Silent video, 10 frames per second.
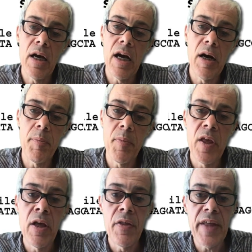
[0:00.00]
um,
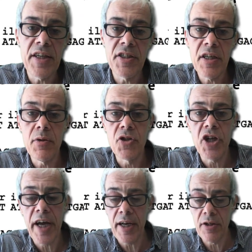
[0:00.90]
that single
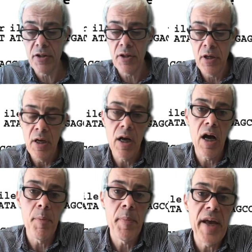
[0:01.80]
change
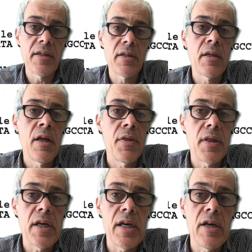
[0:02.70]
um, makes
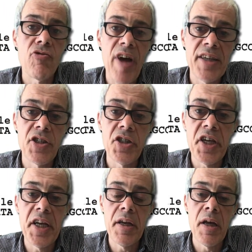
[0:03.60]
the RAS
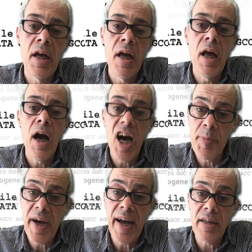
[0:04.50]
gene
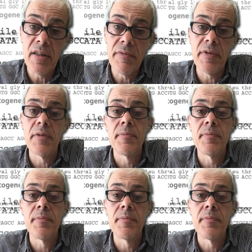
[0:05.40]
hyperactive.